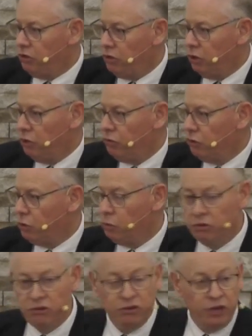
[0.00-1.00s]
Tozer
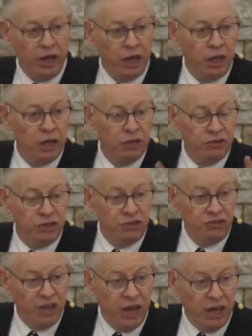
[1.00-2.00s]
would say
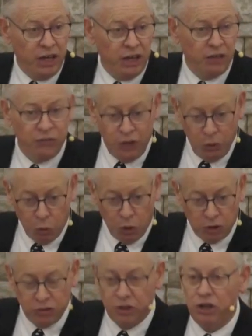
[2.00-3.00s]
today if he
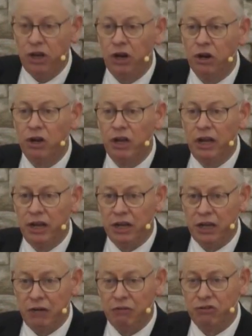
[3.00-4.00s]
walked in here and
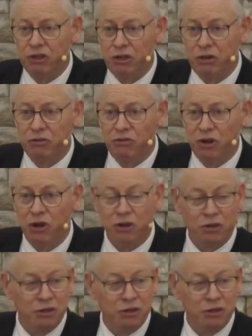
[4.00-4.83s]
gave us a little talk?